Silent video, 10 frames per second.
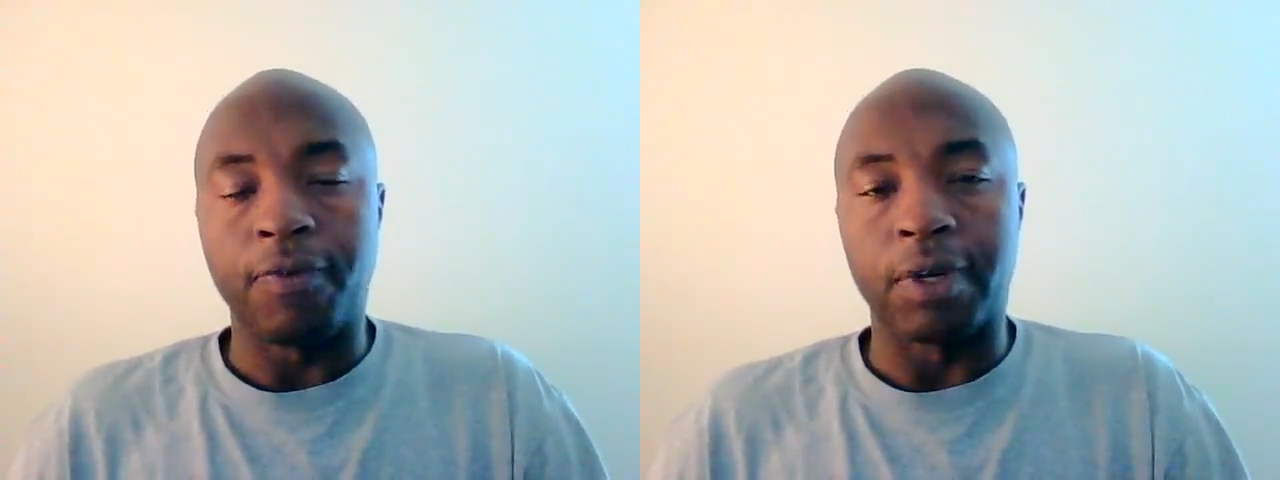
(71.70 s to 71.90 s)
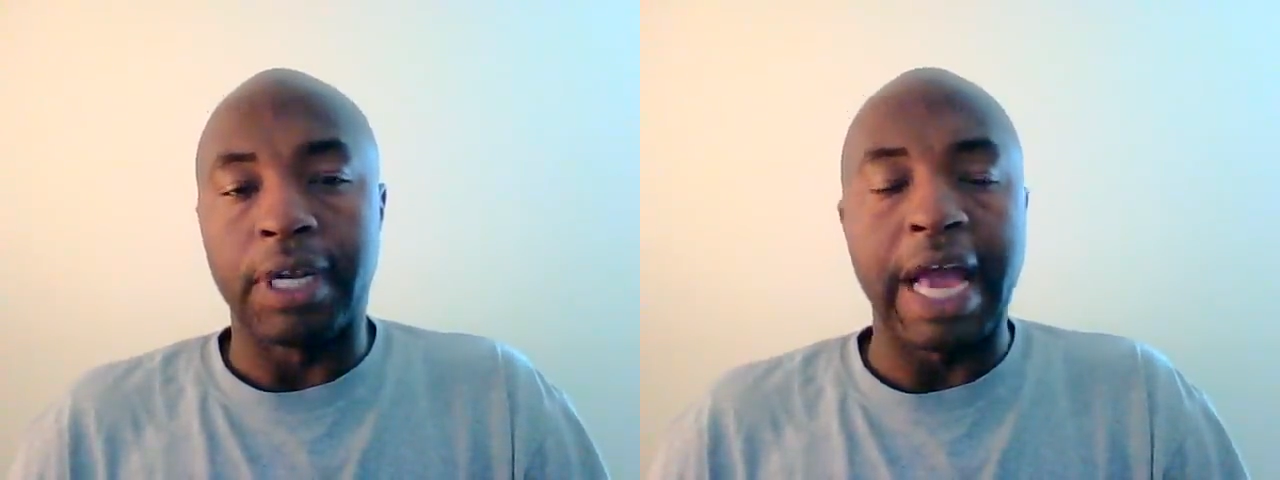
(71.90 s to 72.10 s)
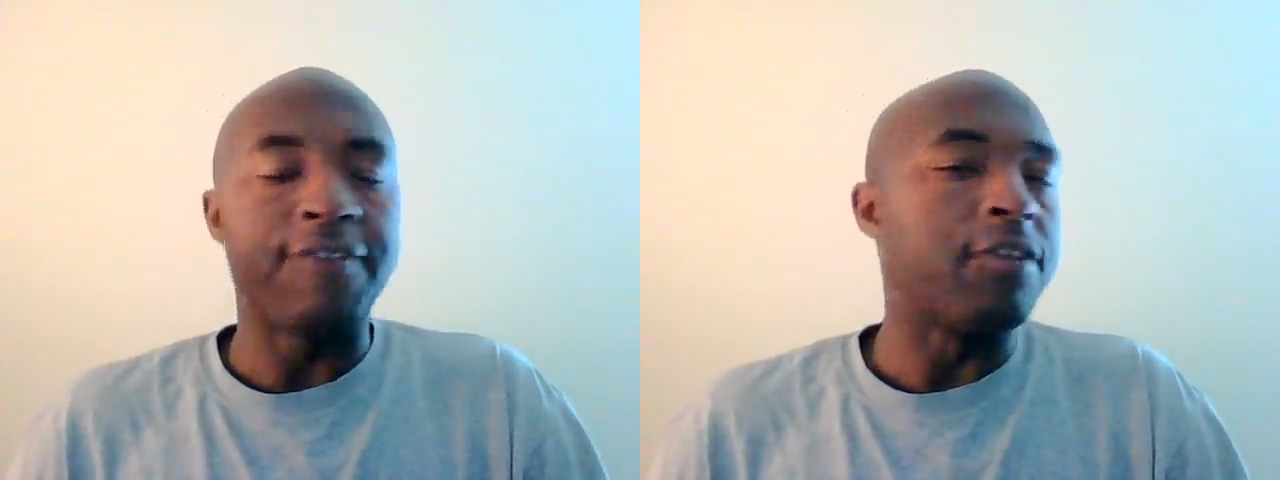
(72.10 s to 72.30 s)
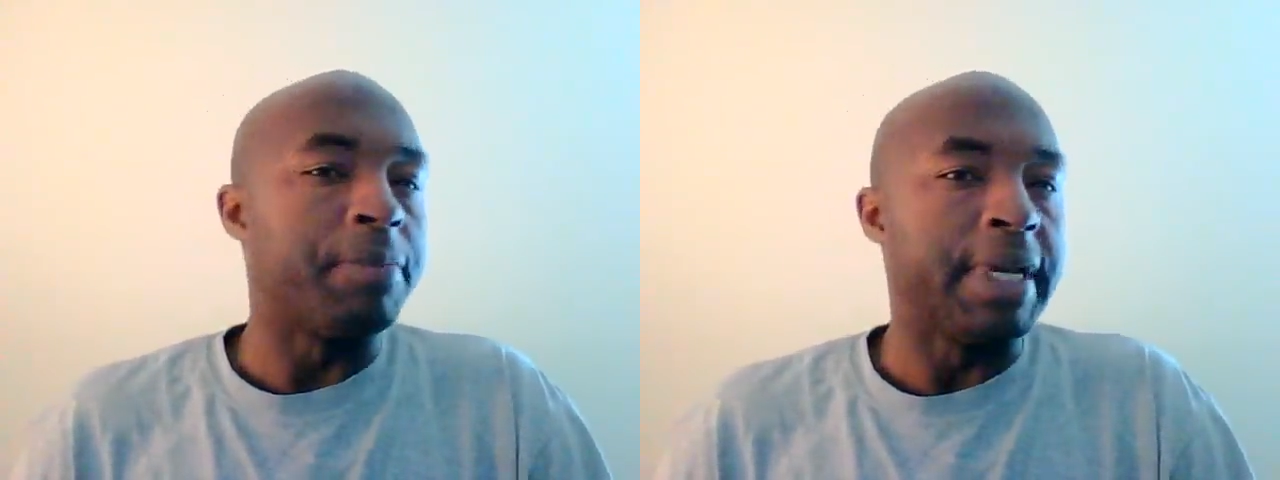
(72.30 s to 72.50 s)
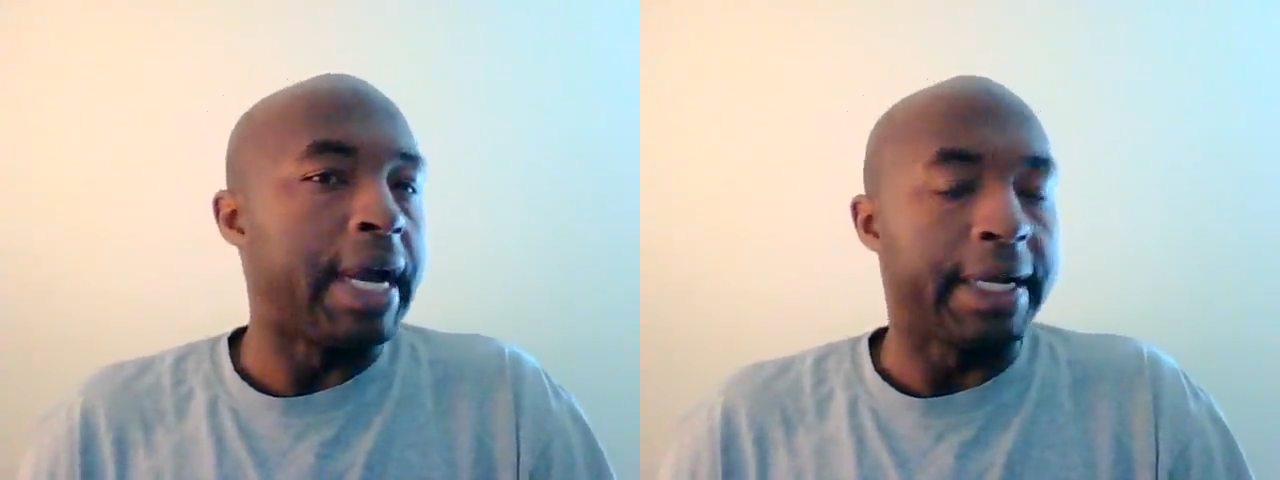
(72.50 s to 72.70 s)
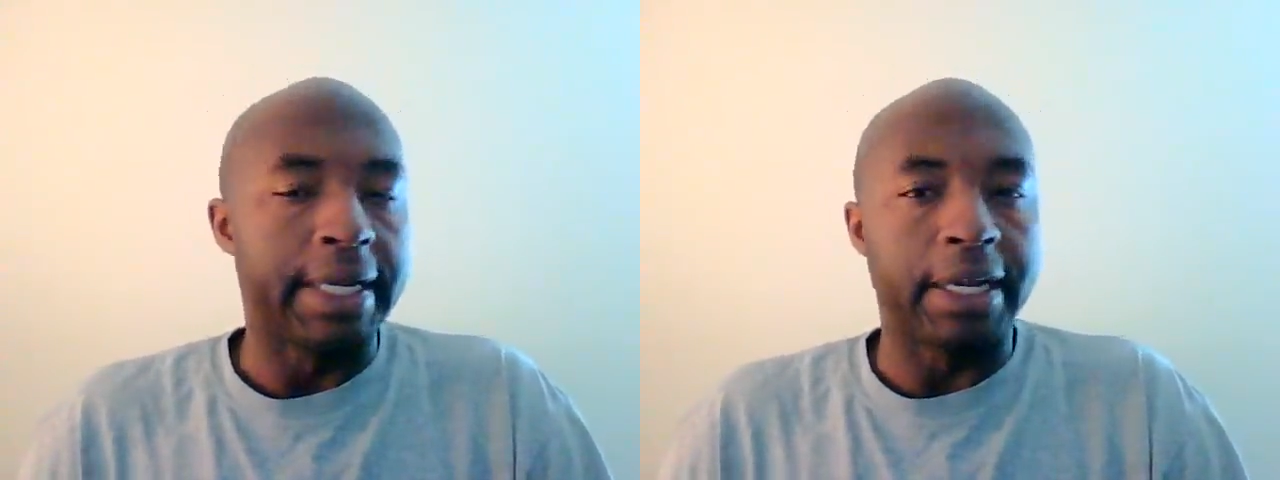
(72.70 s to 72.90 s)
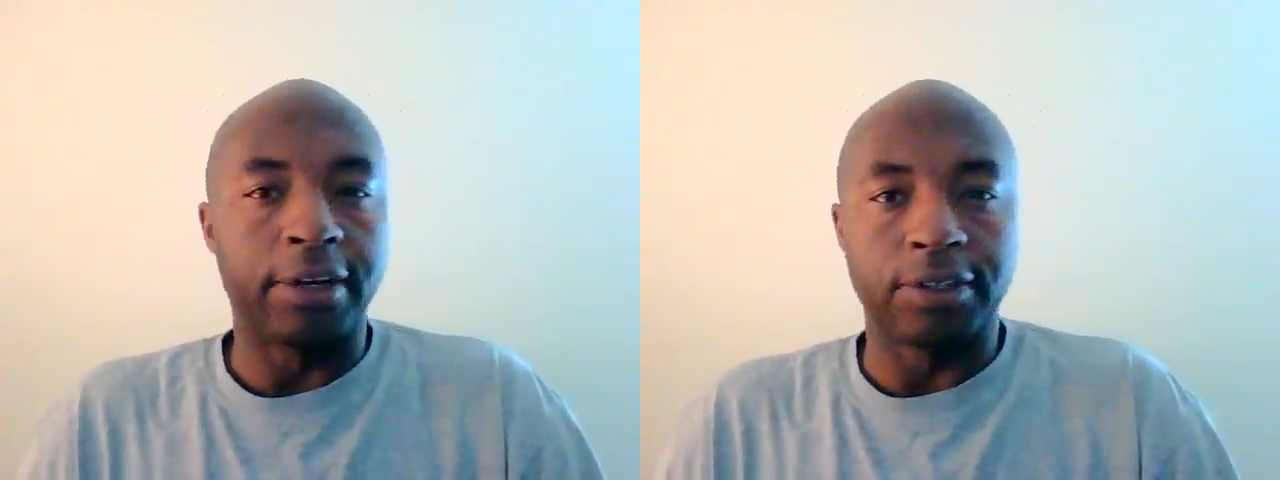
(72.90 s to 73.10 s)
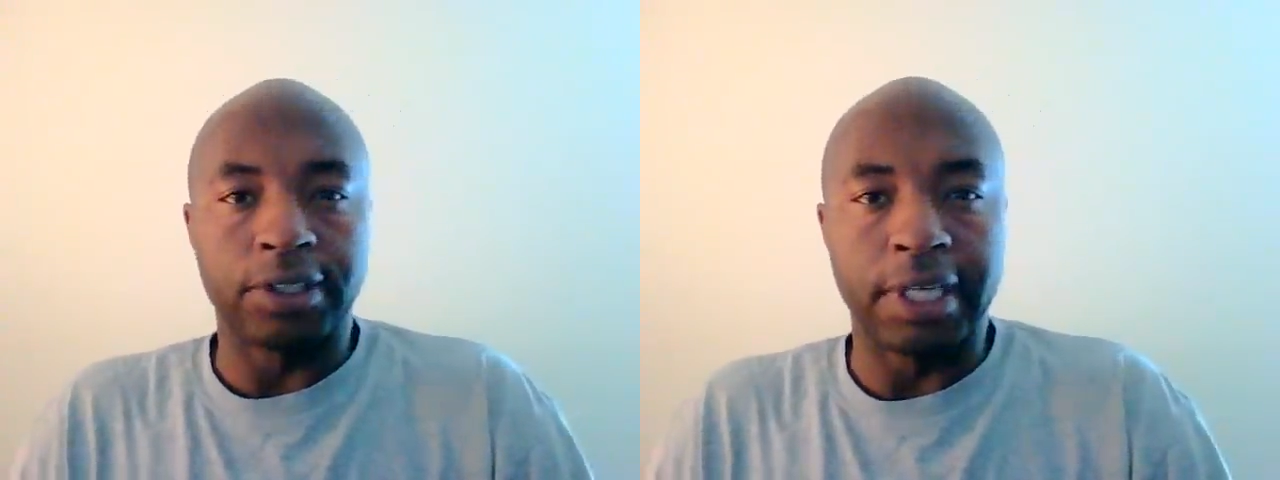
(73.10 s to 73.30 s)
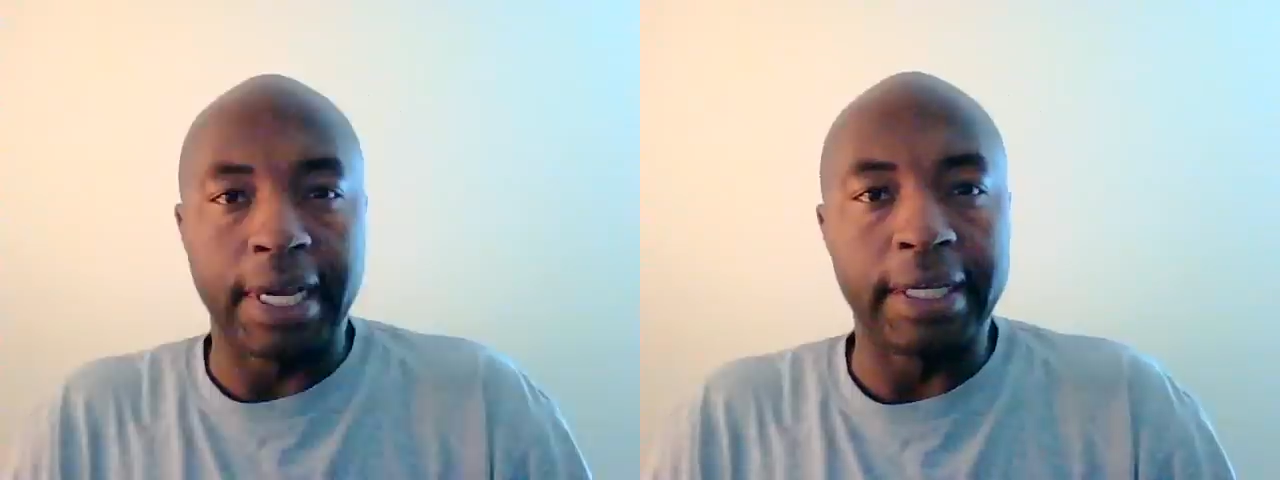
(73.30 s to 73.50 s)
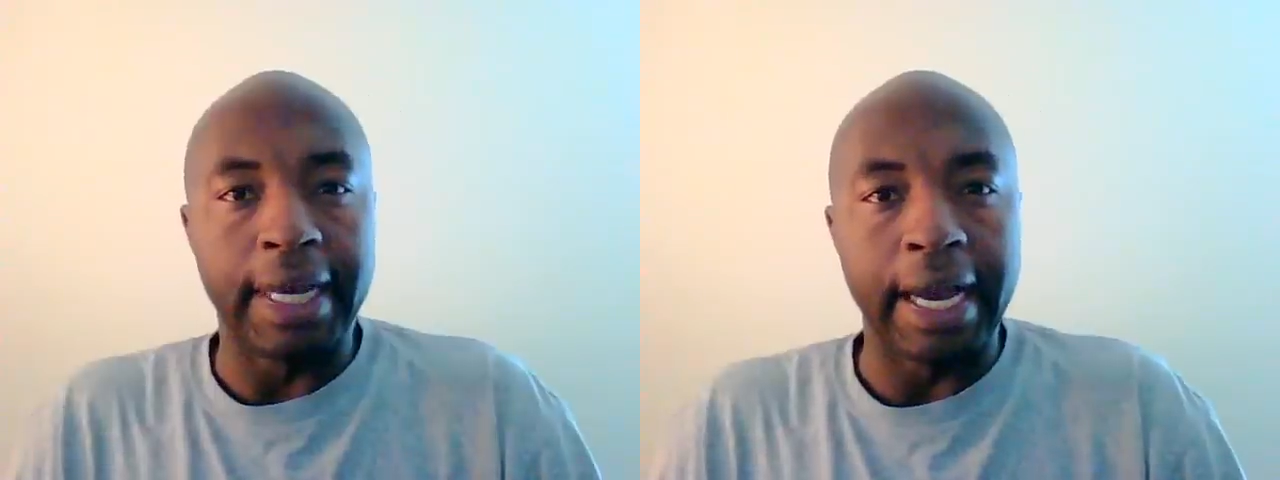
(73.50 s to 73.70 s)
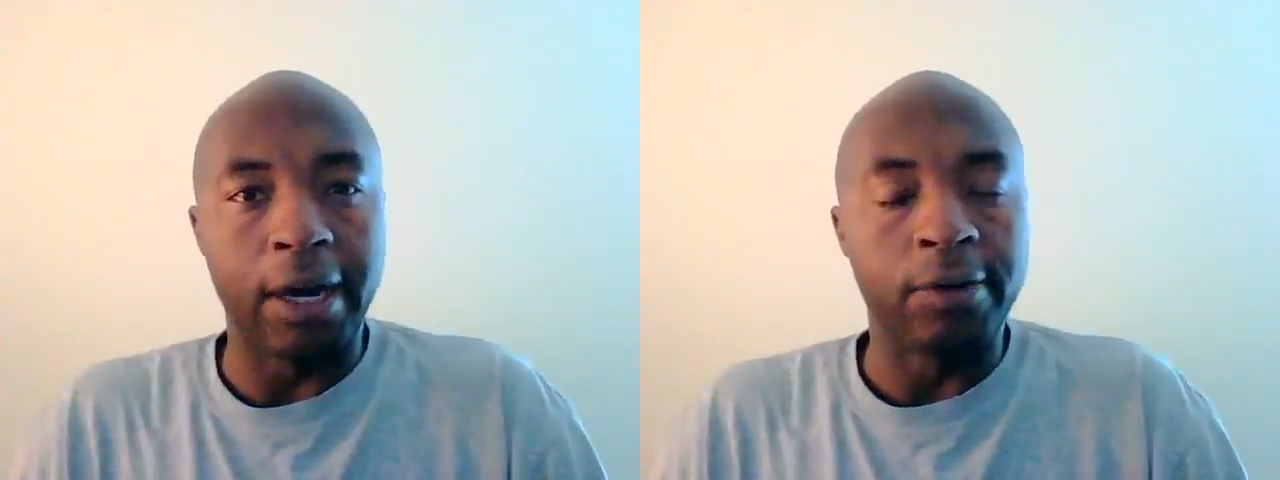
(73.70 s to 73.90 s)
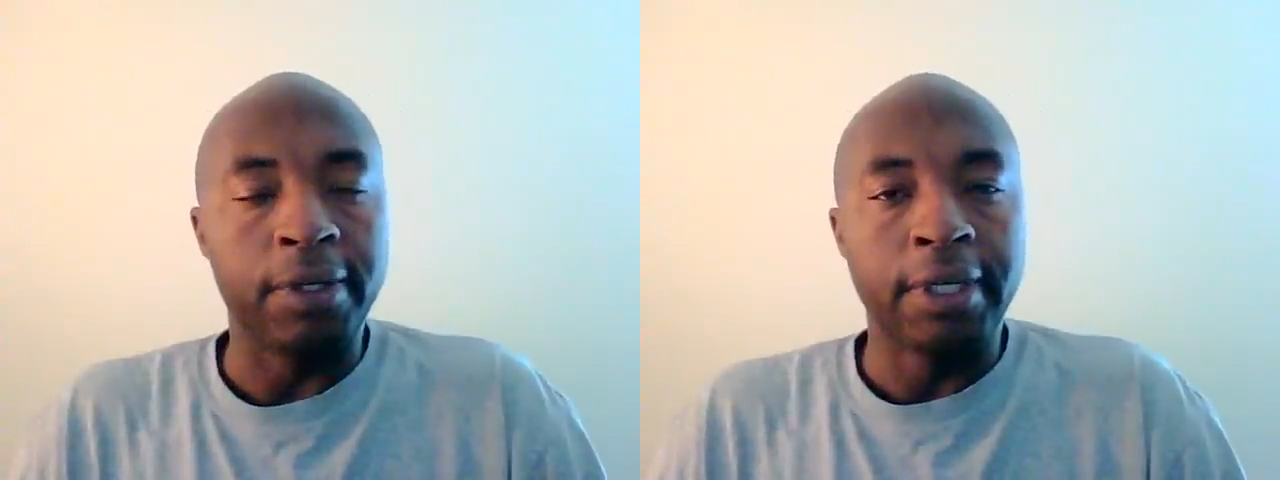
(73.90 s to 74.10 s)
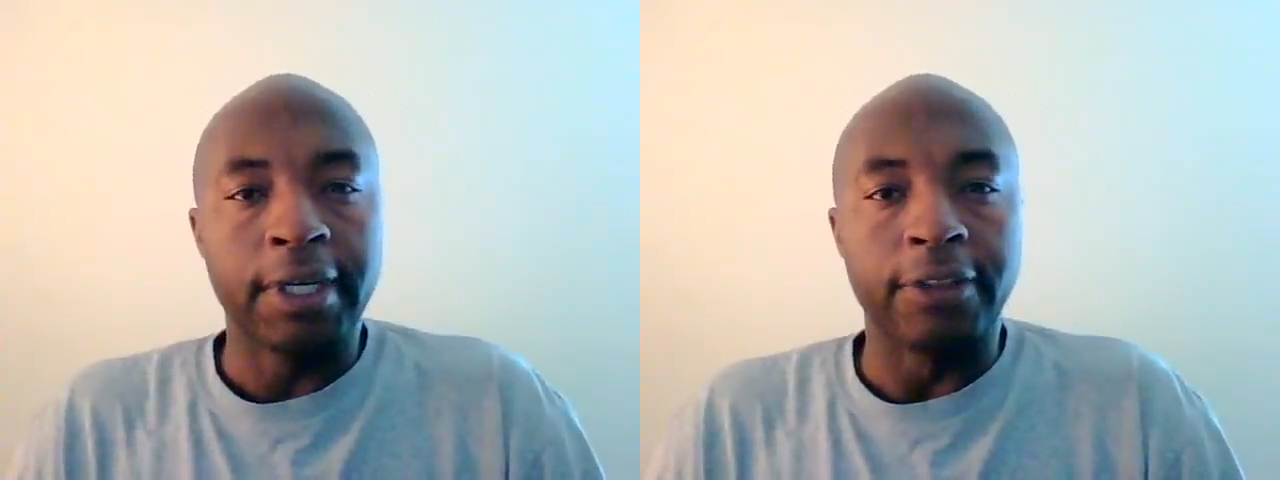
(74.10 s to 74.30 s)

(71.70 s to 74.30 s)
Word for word: For the life of me, I cannot understand how